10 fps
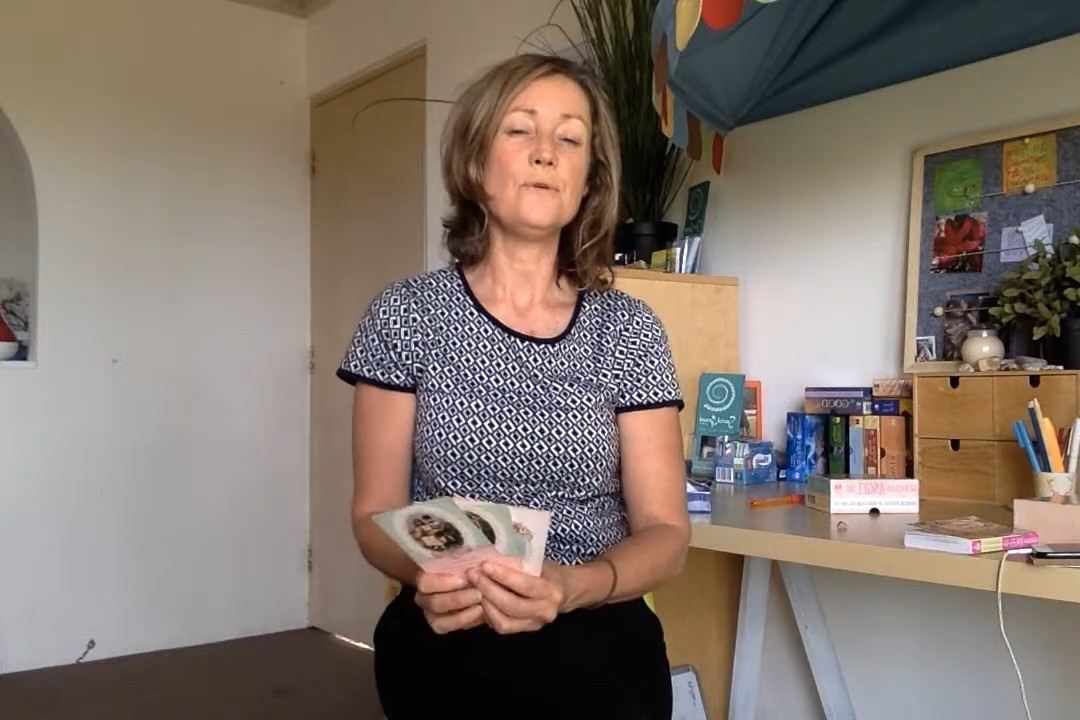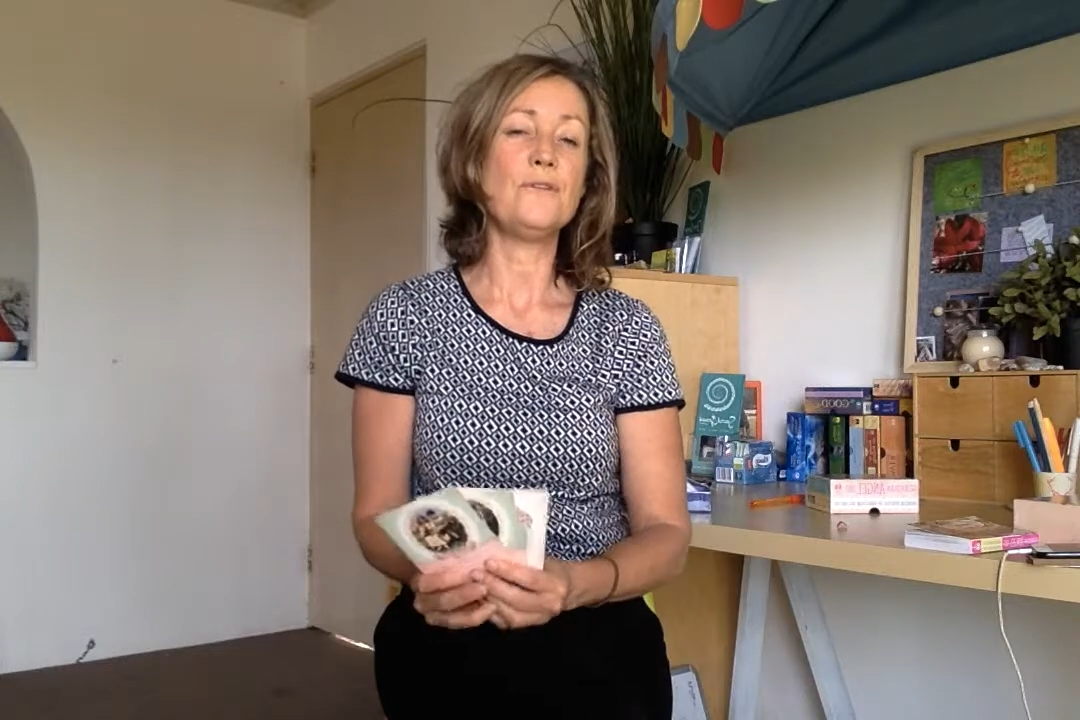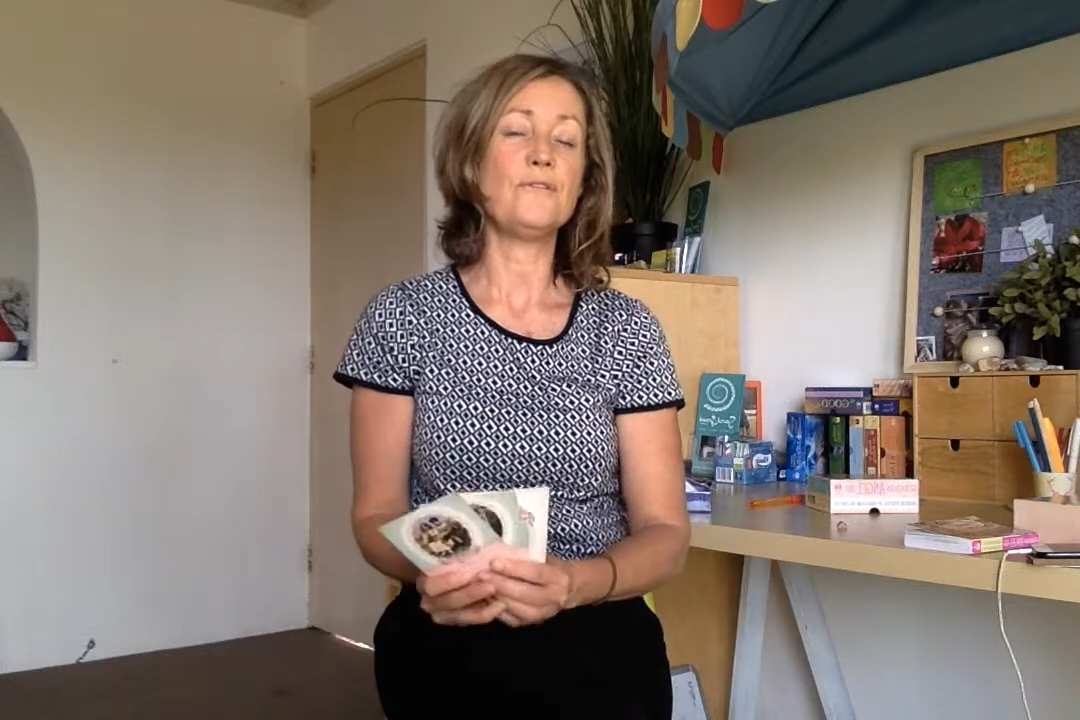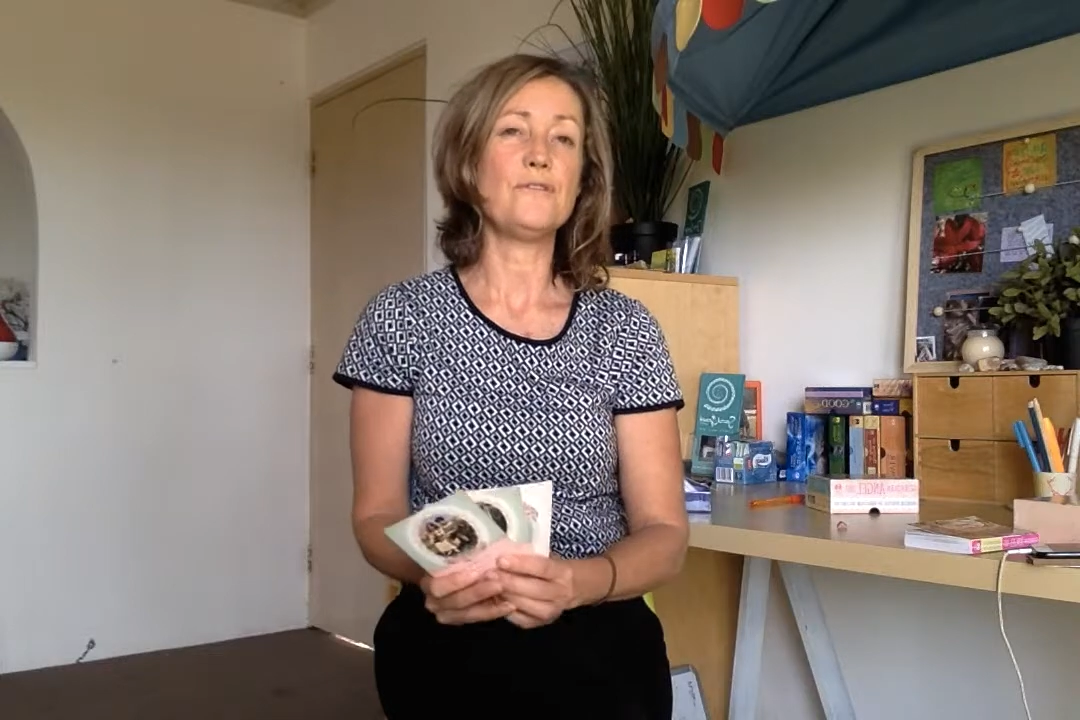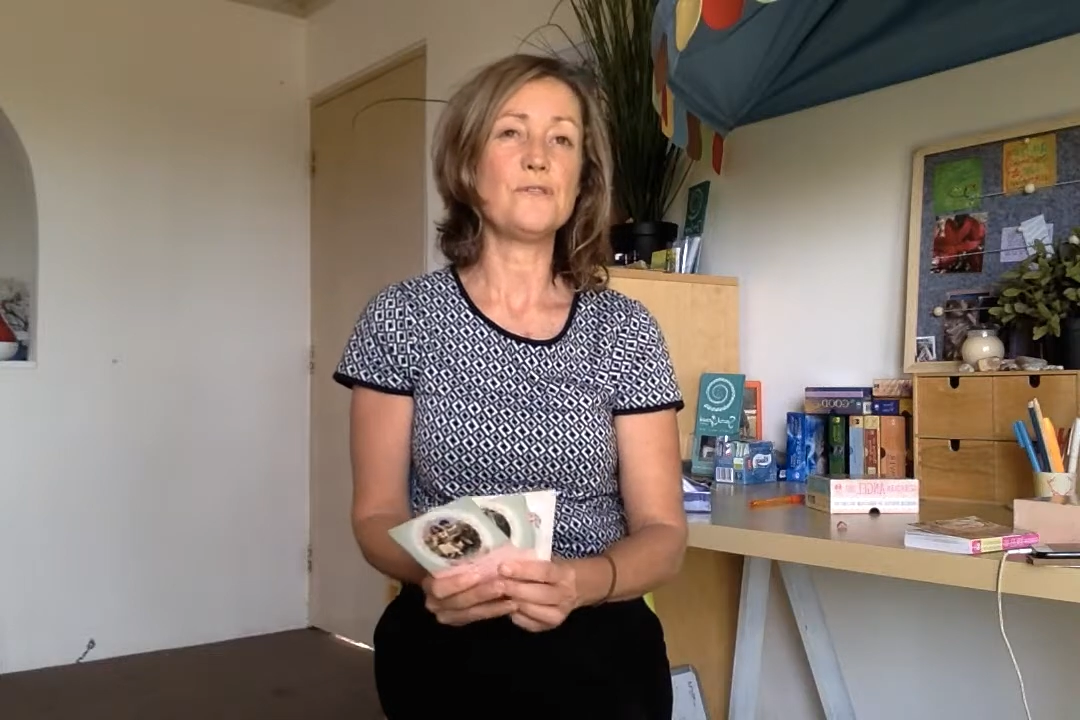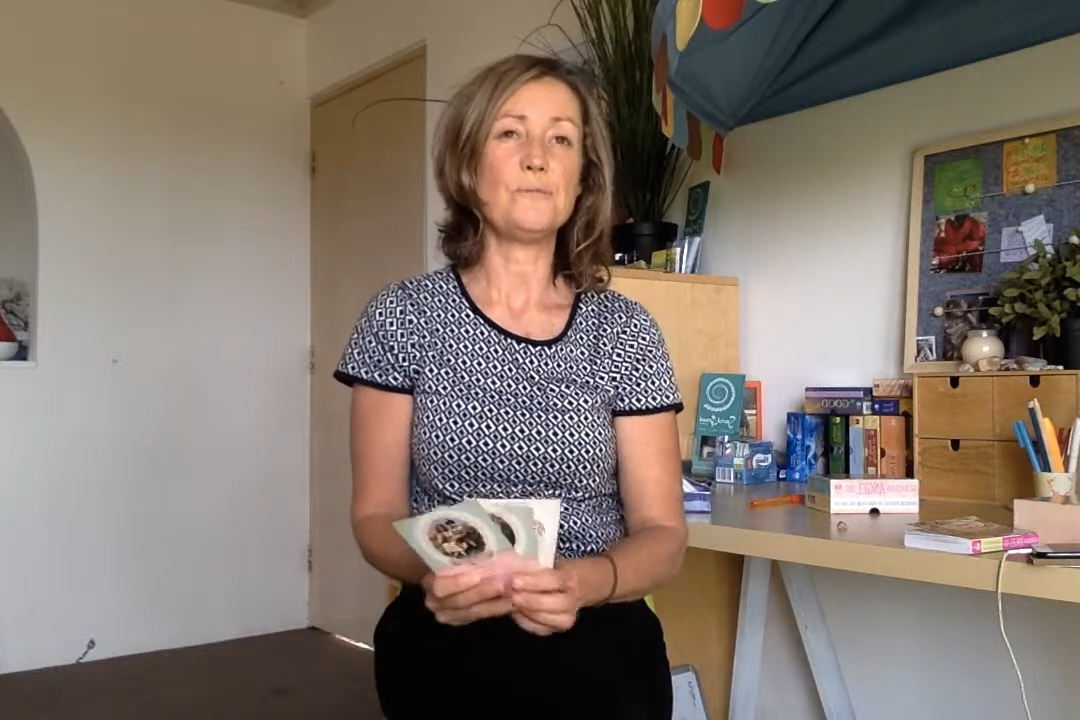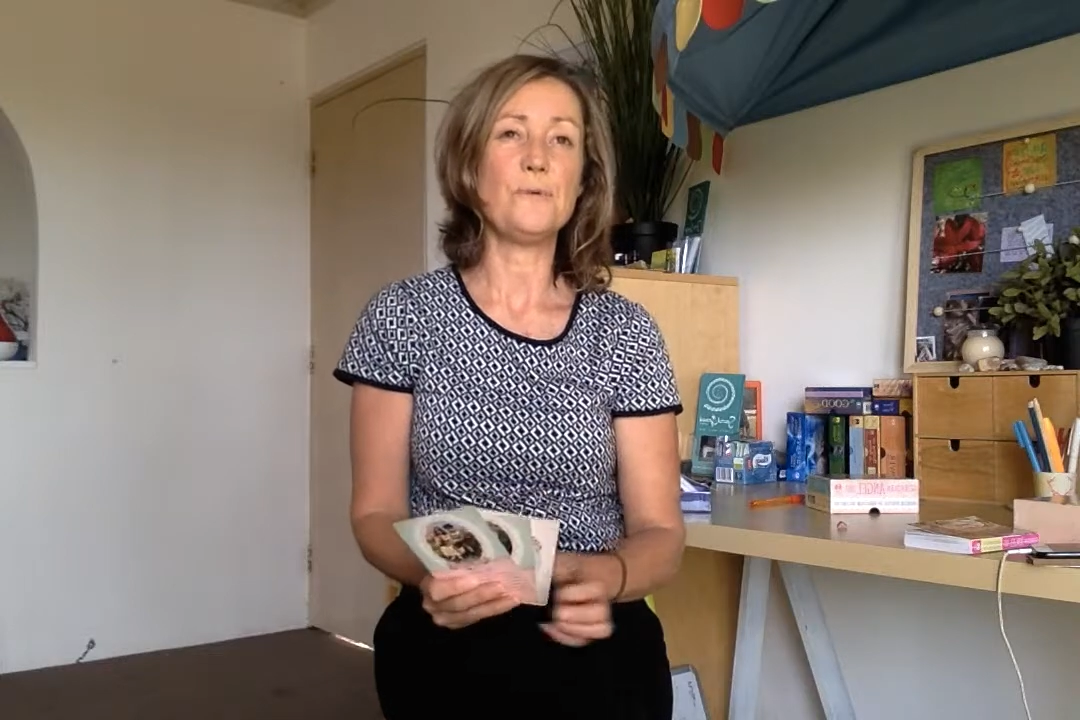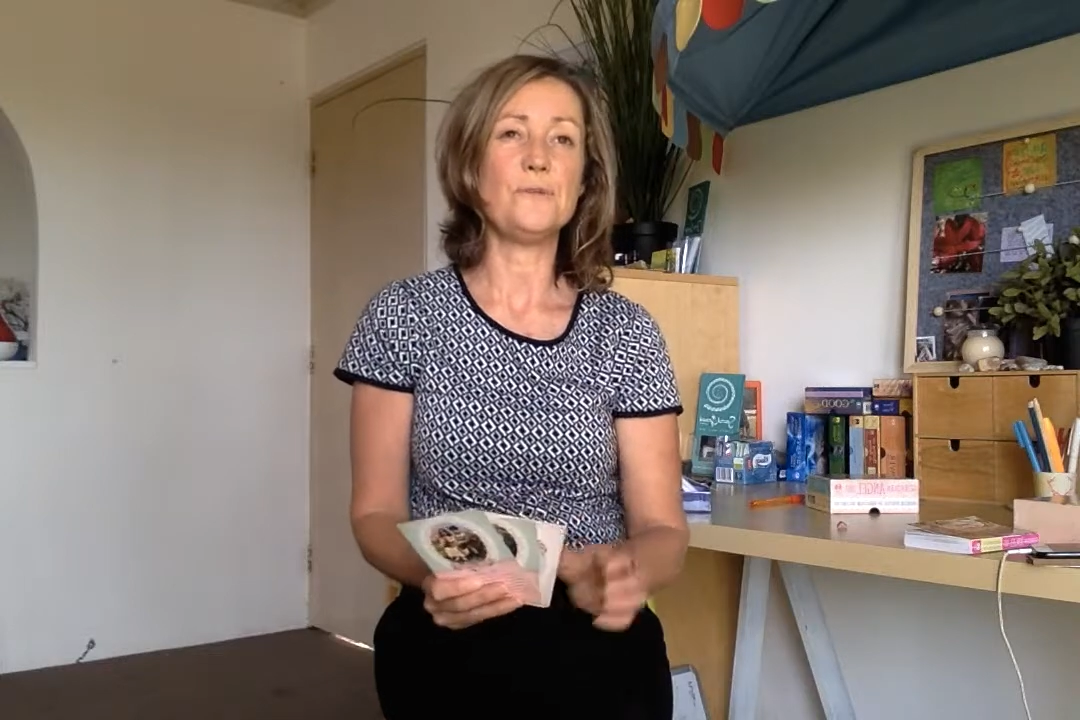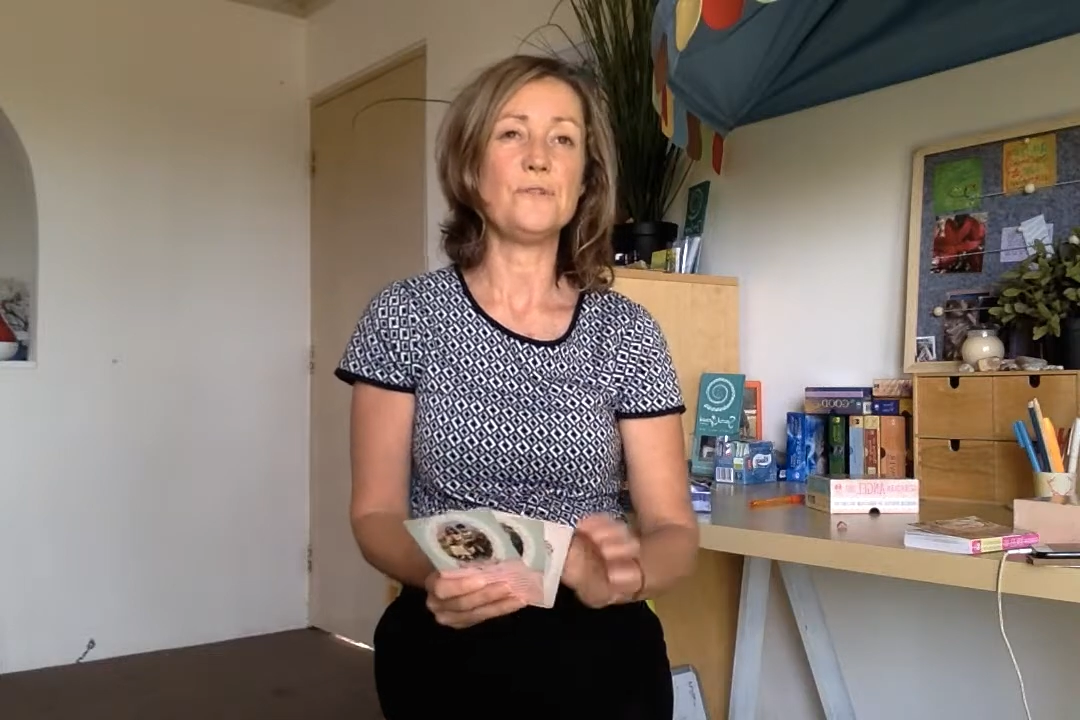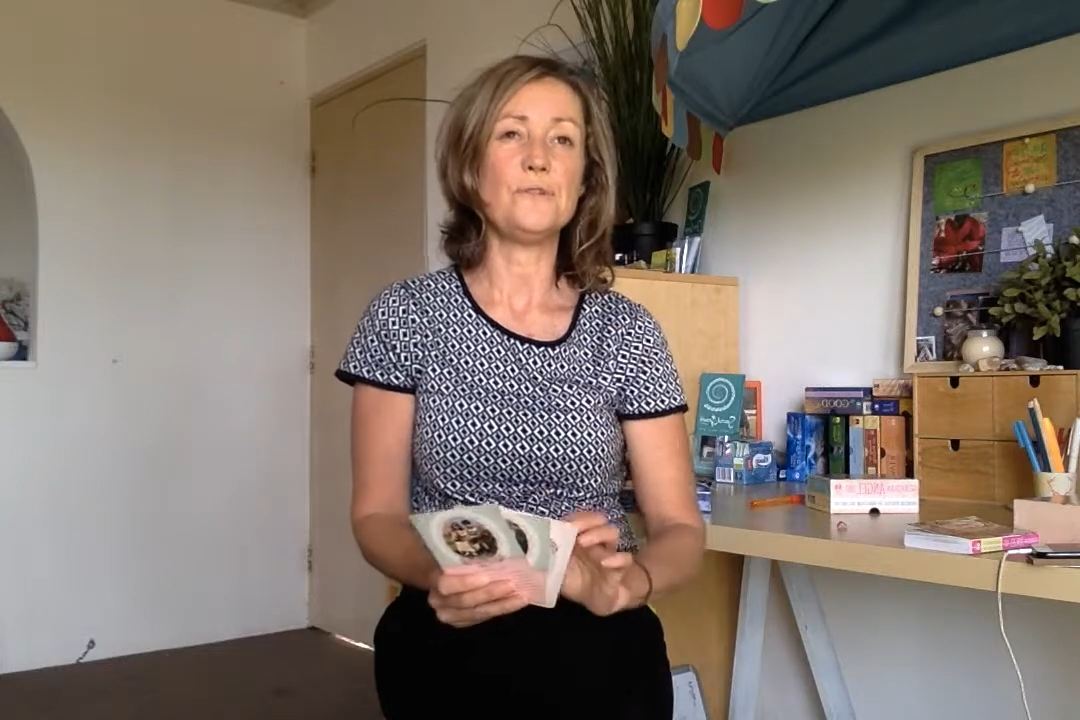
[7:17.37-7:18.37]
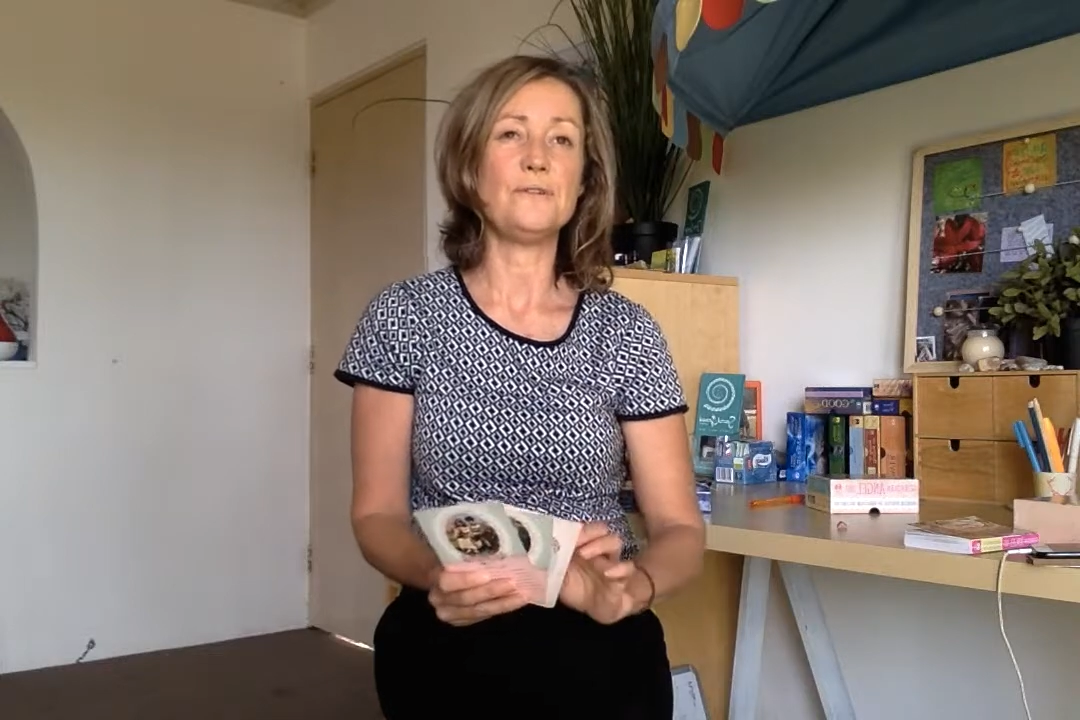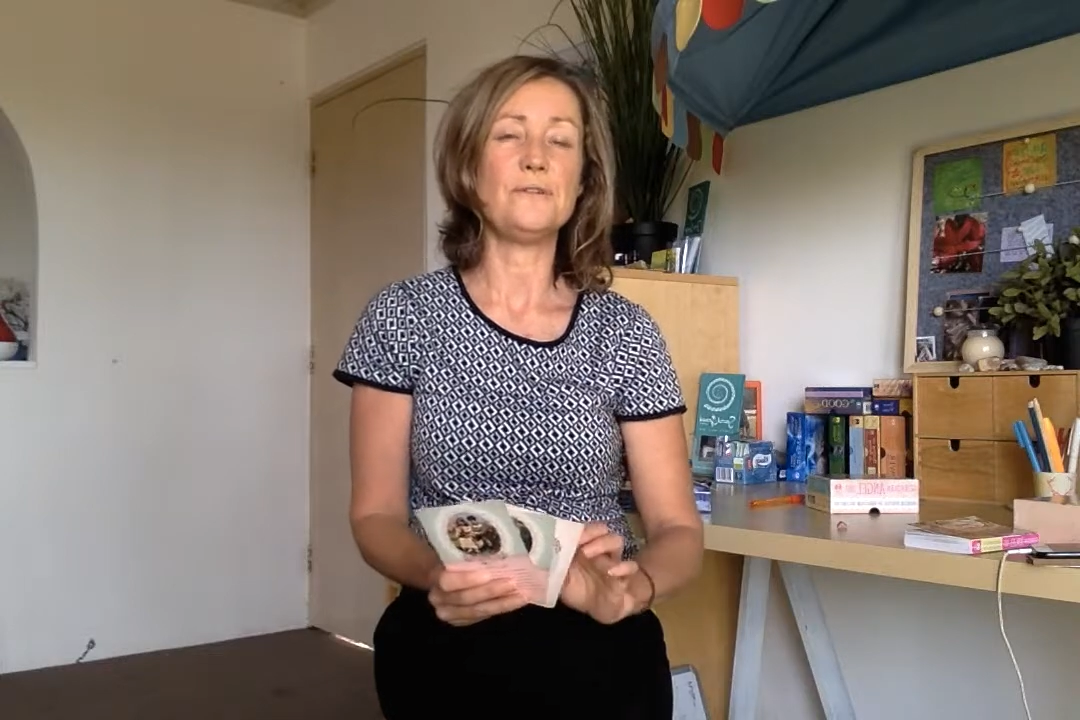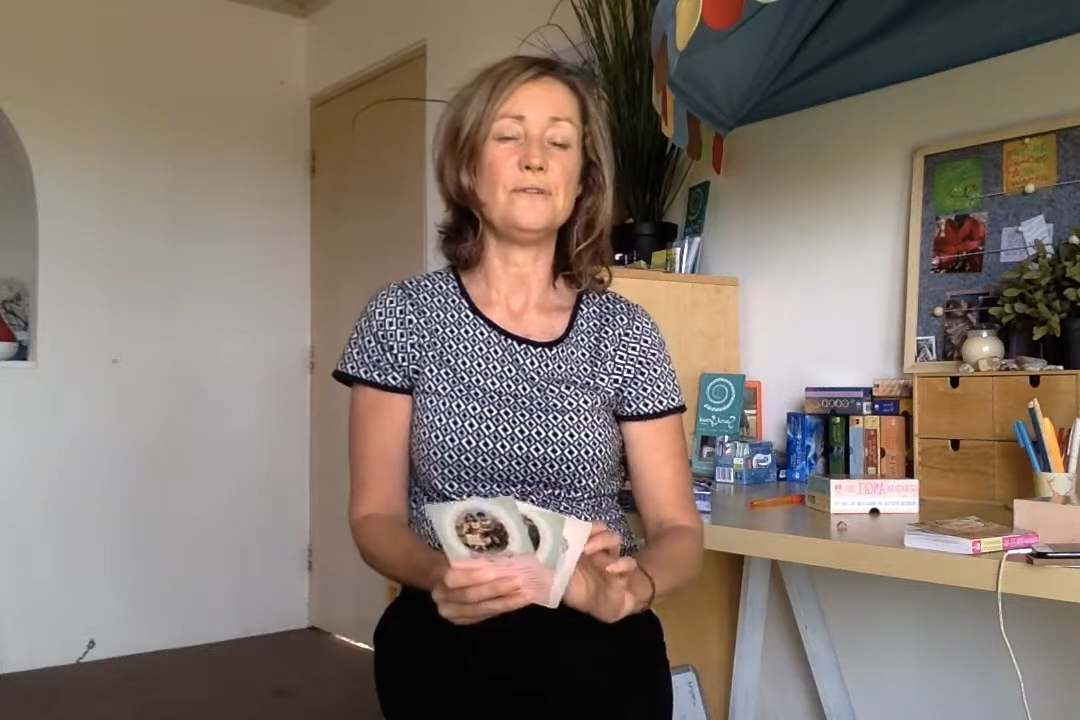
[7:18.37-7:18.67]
have responded